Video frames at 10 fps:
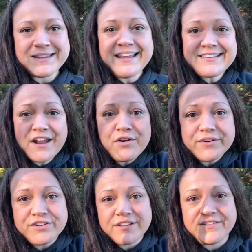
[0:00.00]
let's head
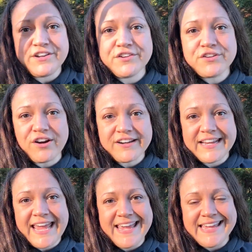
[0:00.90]
over to the vineyard
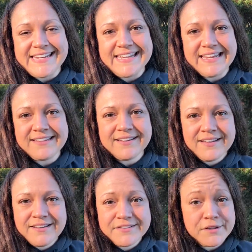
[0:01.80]
garden and
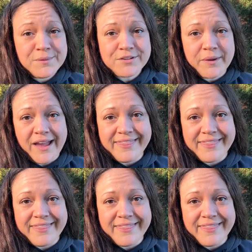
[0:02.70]
see what's going on